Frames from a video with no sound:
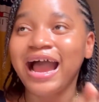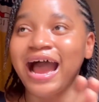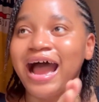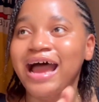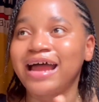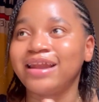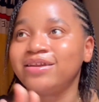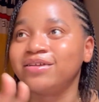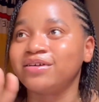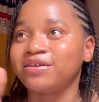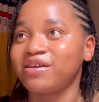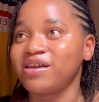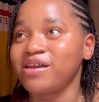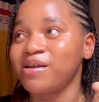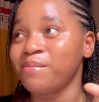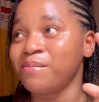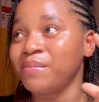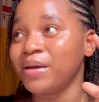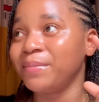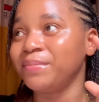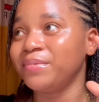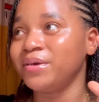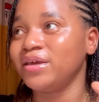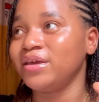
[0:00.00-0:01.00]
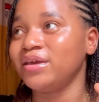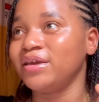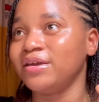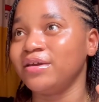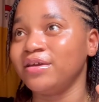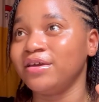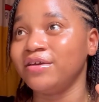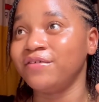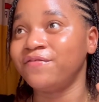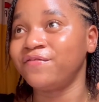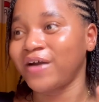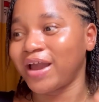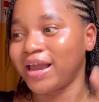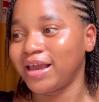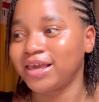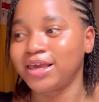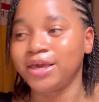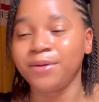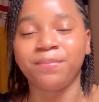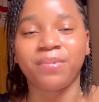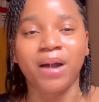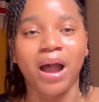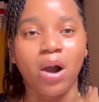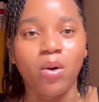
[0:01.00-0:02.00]
and maybe if I
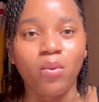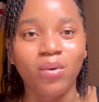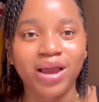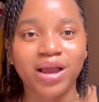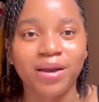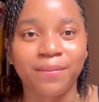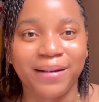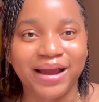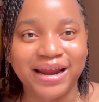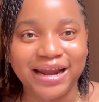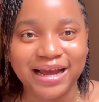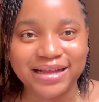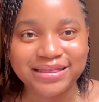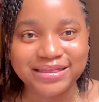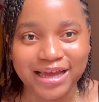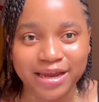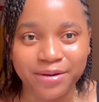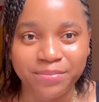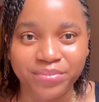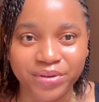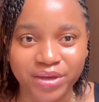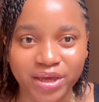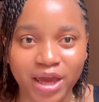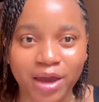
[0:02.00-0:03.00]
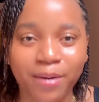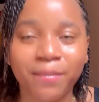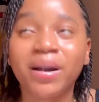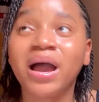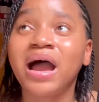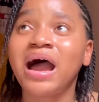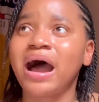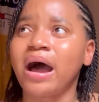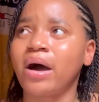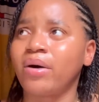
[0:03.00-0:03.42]
keep awake by that 10 p.m.,